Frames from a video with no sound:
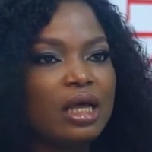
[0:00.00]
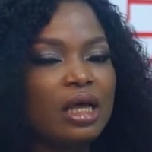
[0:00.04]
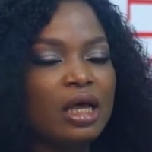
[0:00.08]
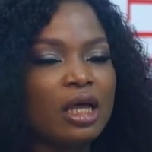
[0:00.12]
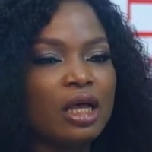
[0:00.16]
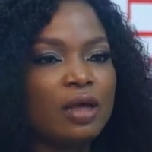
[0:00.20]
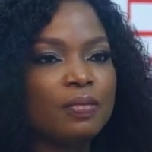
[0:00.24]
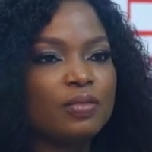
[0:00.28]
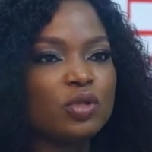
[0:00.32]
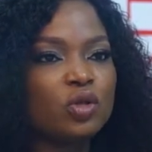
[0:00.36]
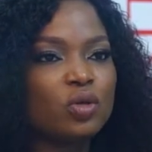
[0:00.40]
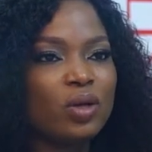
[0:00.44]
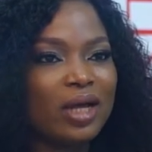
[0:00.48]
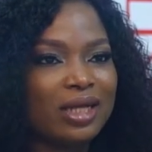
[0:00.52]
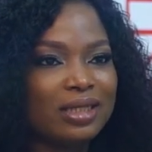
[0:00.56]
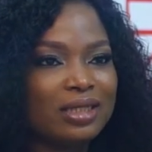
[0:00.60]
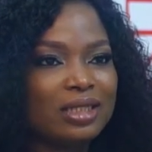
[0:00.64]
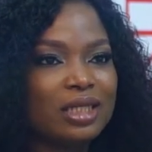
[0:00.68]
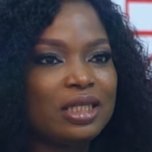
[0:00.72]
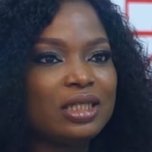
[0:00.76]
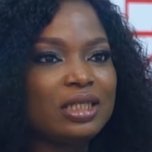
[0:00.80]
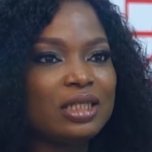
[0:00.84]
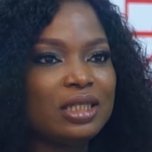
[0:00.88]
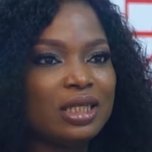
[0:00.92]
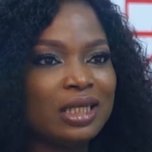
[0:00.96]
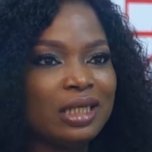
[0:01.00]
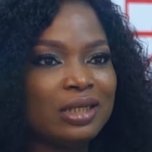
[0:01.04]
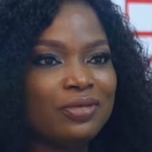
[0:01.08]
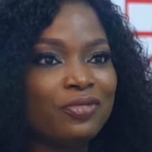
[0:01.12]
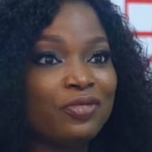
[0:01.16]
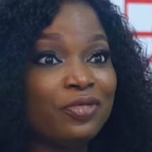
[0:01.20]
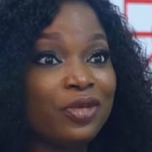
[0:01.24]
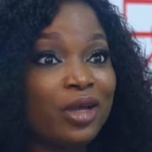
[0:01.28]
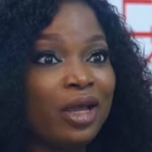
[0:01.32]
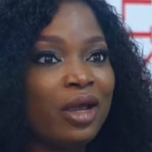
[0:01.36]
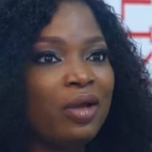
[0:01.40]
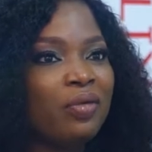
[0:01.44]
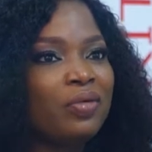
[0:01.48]
um, so i teach in
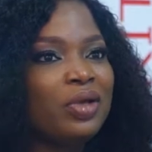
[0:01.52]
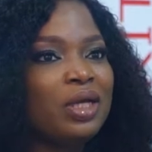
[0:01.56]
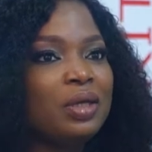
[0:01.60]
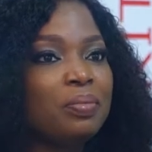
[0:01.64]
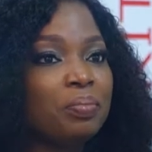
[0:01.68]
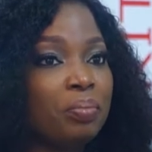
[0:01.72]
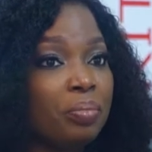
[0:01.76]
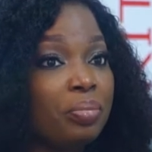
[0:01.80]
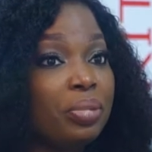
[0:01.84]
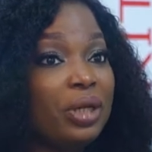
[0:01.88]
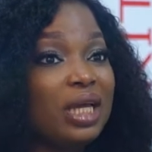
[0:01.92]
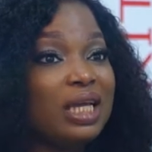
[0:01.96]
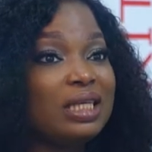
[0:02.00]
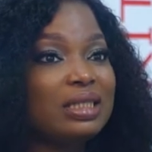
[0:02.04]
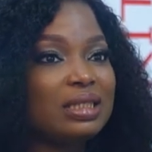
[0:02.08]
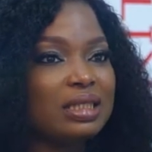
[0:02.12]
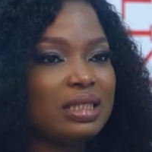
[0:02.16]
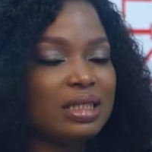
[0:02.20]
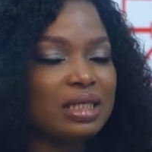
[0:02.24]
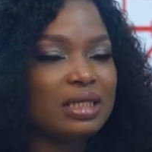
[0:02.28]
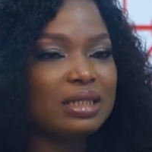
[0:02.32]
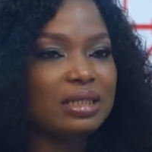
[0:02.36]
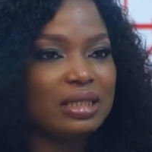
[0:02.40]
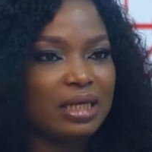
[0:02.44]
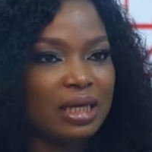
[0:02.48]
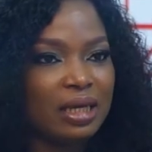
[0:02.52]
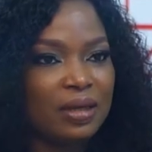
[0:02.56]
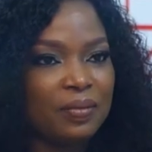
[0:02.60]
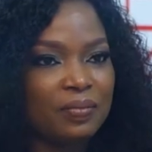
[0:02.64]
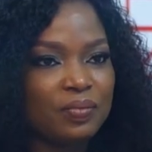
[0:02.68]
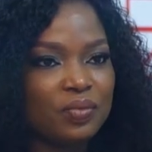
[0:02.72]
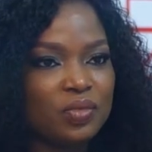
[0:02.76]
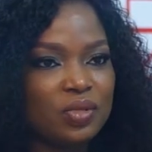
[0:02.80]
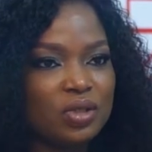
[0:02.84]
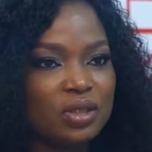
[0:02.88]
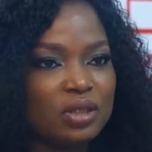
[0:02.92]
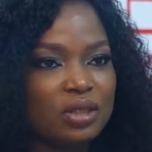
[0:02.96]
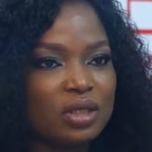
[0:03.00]
very basic
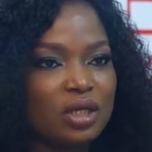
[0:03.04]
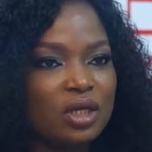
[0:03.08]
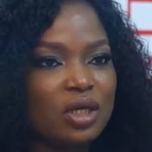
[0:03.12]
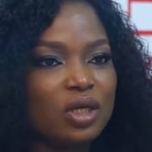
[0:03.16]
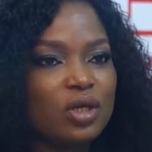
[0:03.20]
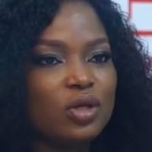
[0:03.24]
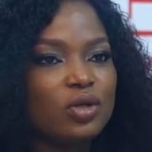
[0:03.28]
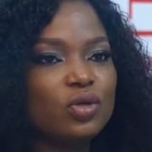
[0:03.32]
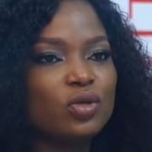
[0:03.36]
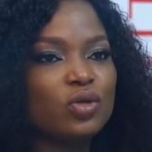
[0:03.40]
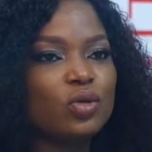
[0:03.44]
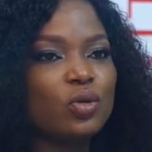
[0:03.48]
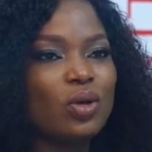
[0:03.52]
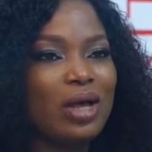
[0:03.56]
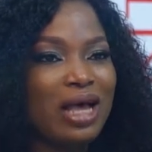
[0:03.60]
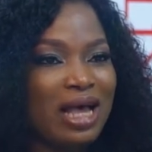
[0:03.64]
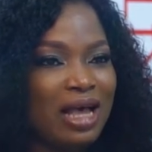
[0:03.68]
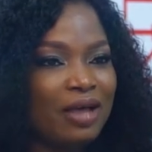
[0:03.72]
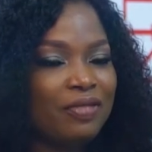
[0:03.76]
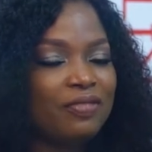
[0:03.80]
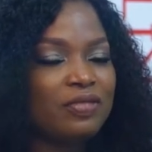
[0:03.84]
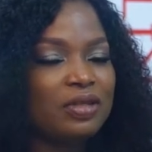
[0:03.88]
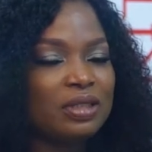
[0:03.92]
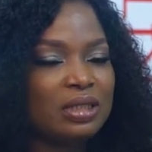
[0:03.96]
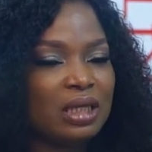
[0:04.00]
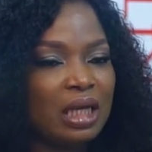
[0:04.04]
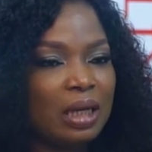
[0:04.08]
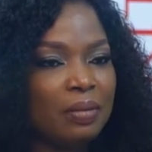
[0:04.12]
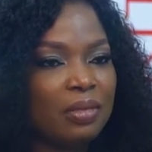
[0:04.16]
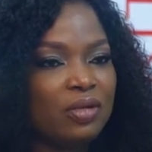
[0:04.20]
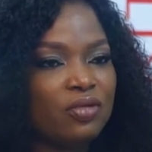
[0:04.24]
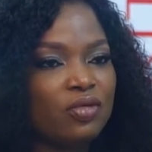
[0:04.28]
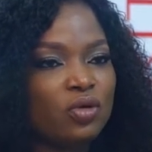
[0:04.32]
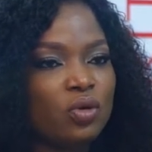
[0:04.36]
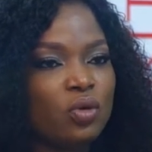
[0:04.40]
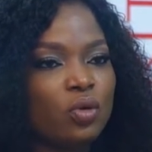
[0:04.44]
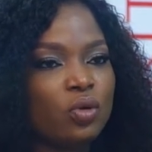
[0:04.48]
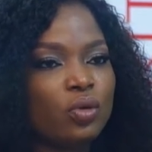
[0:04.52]
terms so half the time if
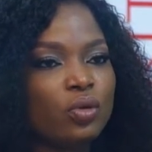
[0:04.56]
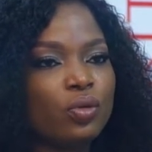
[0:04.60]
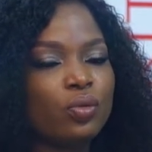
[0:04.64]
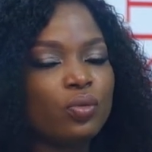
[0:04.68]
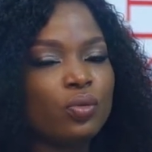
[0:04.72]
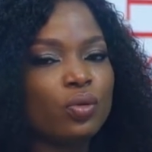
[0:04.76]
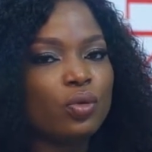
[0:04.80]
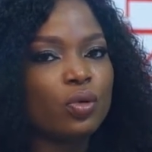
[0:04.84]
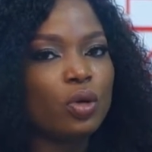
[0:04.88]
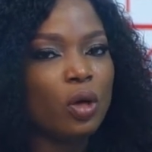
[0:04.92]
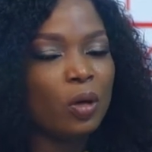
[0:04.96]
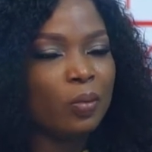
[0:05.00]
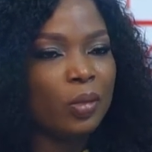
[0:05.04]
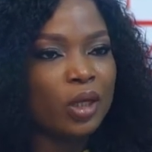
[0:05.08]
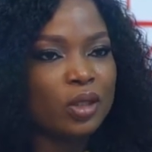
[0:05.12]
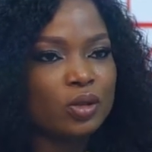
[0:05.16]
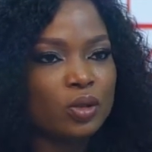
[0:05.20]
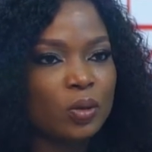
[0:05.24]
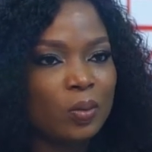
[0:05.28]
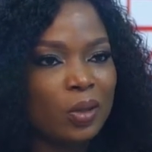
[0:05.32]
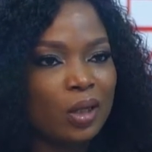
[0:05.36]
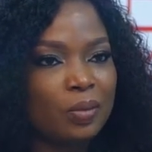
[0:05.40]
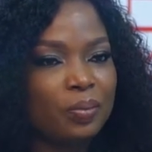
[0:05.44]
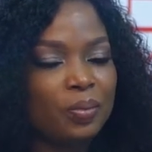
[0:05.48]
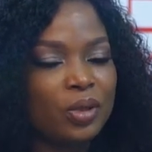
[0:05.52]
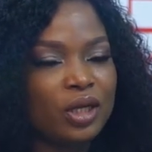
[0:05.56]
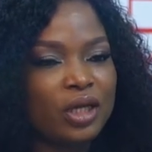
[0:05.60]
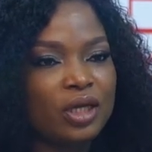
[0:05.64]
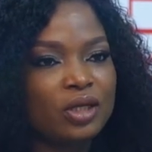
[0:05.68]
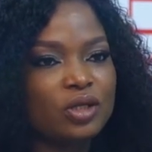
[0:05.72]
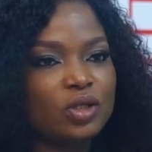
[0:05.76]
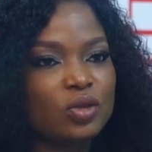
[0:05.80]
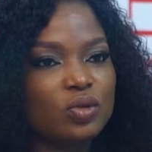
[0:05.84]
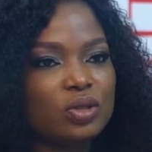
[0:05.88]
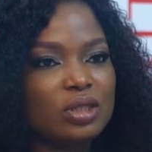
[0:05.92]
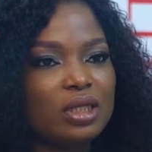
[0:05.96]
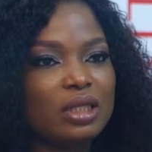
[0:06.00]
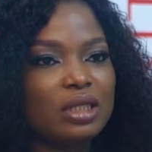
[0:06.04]
you go through comments on my page
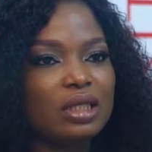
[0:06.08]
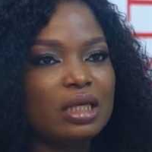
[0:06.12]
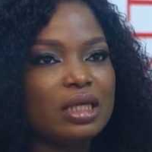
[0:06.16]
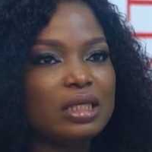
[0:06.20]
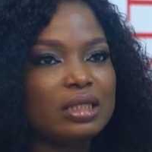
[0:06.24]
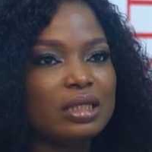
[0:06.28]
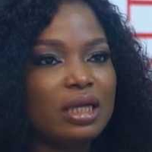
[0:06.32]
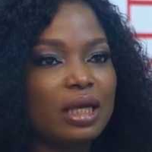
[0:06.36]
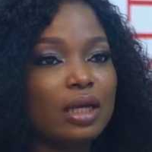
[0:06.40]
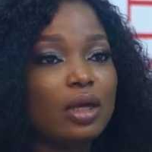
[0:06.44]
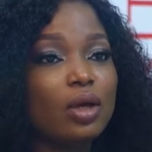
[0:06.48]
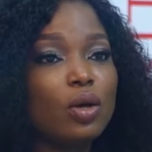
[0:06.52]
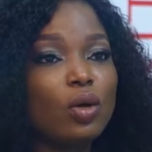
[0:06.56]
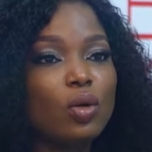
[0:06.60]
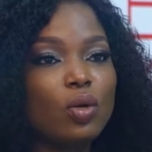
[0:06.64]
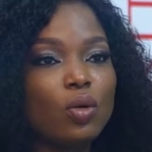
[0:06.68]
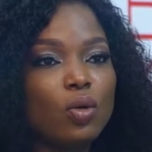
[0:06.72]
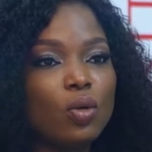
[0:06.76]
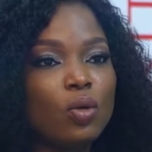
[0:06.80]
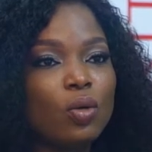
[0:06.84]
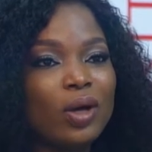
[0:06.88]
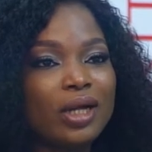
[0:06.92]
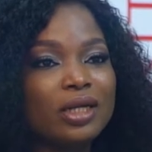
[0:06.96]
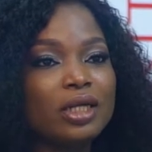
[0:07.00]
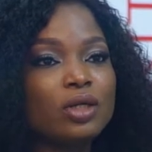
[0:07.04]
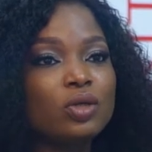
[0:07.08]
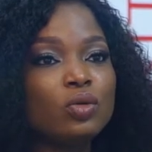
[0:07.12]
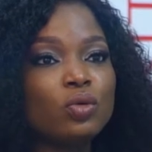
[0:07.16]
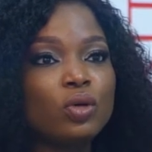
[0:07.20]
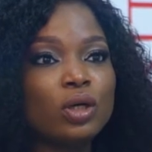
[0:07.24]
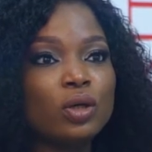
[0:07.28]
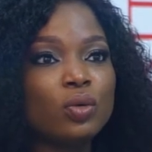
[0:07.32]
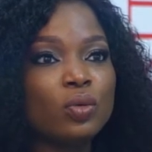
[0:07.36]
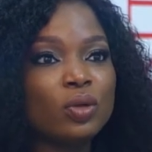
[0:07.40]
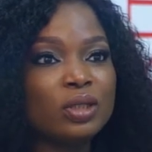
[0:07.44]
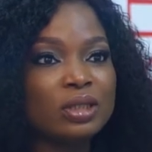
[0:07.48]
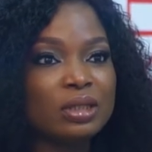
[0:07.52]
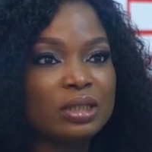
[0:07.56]
you see things like oh i didn't know it
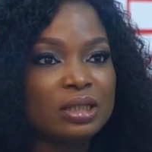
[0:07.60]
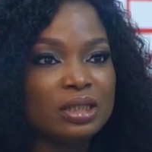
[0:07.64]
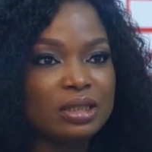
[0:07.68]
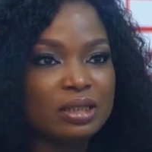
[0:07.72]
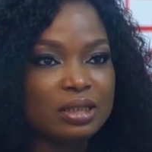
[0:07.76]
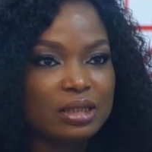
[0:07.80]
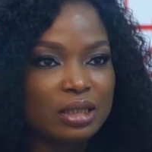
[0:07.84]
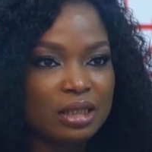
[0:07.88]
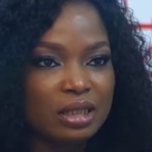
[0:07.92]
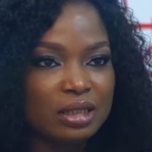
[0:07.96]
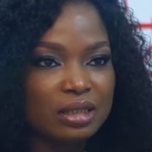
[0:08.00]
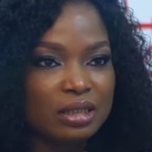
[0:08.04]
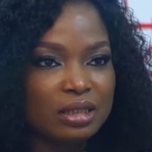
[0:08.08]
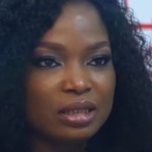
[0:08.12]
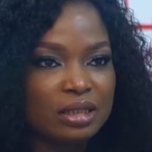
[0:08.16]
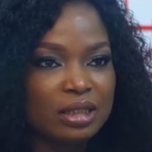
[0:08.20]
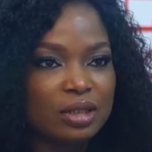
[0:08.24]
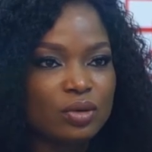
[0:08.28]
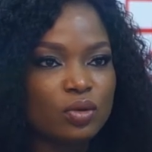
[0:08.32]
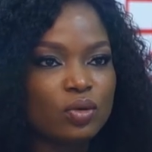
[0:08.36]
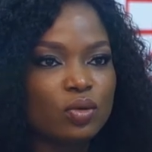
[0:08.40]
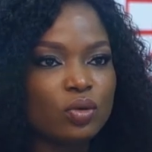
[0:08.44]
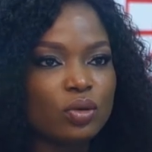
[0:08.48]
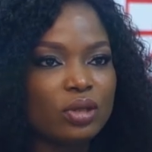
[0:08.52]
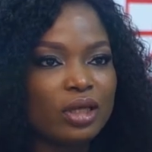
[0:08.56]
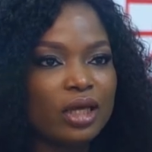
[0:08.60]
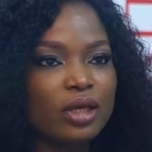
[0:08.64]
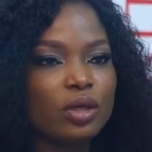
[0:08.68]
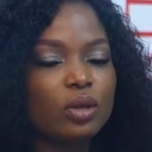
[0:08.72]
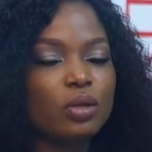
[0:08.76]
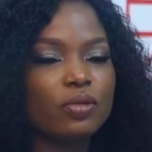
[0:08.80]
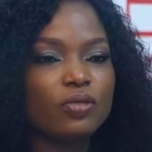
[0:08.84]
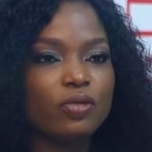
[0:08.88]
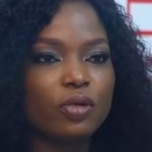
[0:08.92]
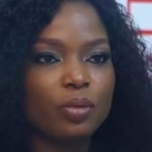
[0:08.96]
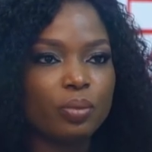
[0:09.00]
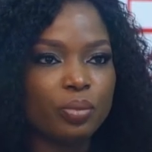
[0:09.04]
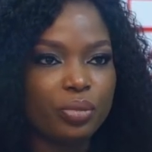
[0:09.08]
was this easy oh thank you
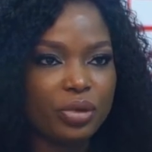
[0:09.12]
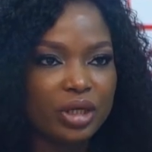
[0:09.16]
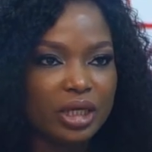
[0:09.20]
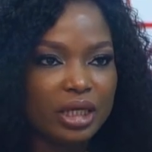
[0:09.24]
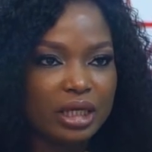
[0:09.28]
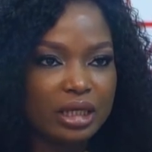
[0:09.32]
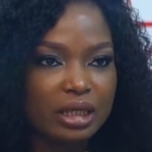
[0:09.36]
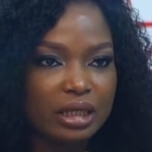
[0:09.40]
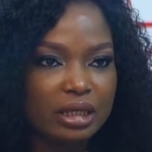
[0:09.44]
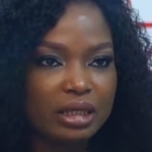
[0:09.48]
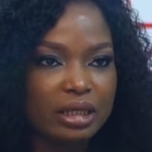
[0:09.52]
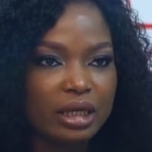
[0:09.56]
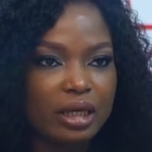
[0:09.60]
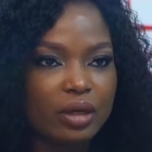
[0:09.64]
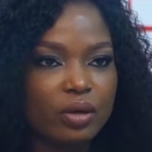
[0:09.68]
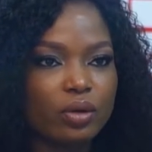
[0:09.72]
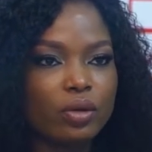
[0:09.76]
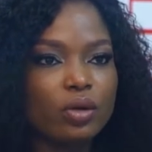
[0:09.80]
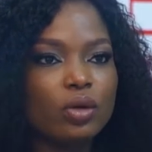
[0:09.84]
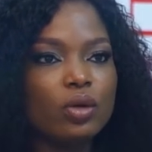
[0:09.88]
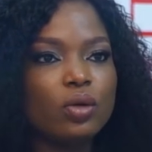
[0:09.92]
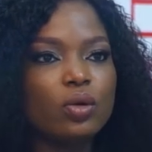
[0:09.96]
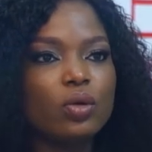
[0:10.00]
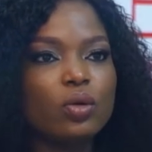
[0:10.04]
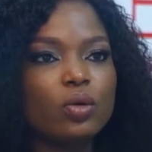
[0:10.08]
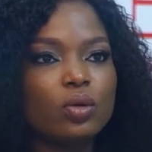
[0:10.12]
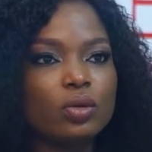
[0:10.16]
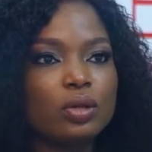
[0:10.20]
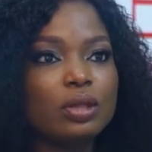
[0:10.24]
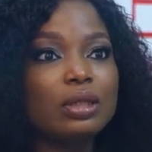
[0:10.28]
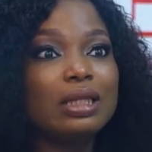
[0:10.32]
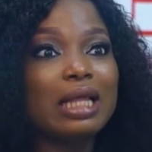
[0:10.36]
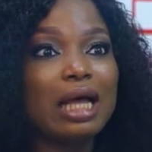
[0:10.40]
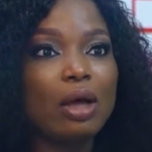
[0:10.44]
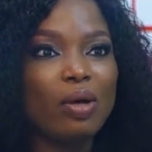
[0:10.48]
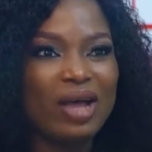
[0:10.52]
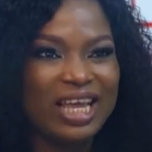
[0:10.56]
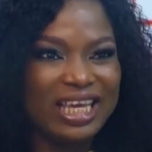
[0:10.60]
for breaking it down well
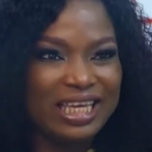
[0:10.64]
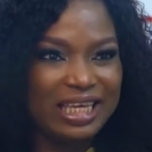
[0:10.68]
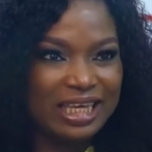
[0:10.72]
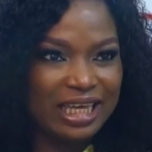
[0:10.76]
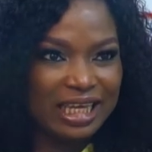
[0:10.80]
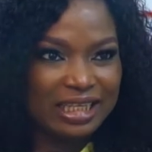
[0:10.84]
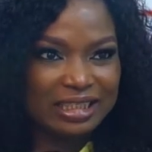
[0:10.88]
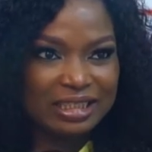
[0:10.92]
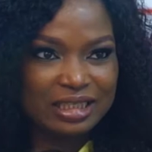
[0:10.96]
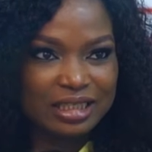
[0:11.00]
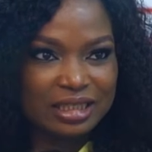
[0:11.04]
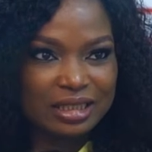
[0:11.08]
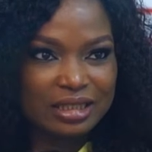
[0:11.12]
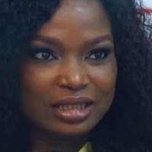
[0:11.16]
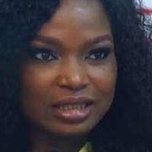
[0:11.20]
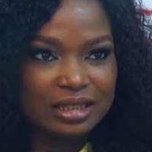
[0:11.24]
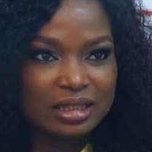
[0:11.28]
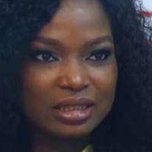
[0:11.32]
now i get it